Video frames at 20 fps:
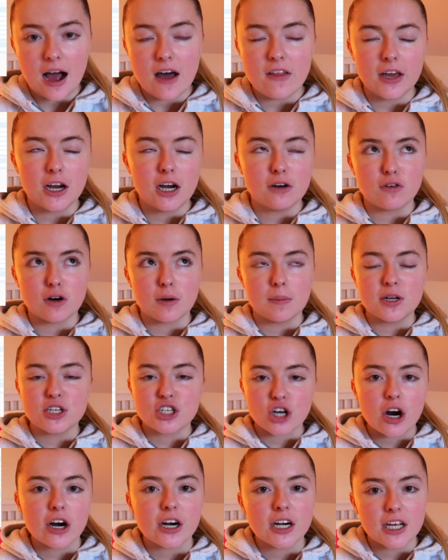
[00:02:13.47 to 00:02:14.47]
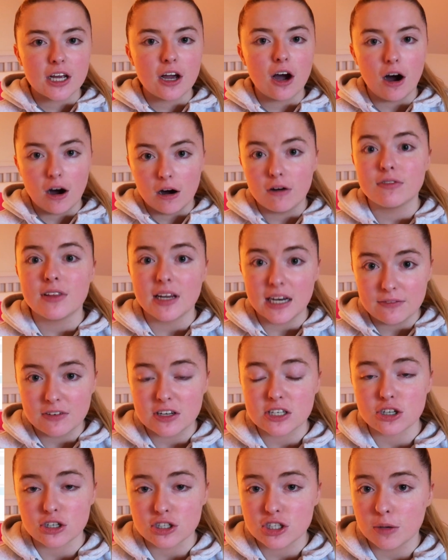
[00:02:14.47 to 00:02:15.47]
and they cover a majority of the Leaving
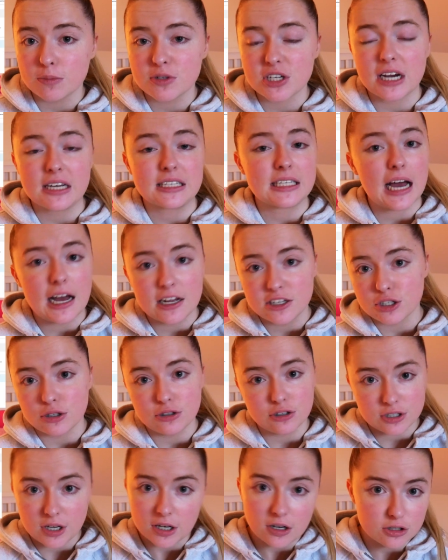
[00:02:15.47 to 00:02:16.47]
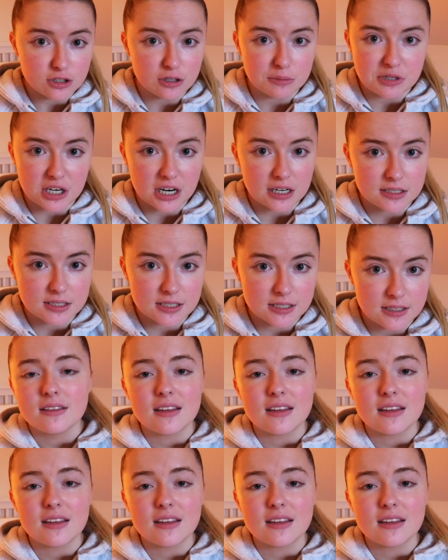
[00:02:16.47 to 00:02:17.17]
Cert subjects and junior cycle subjects.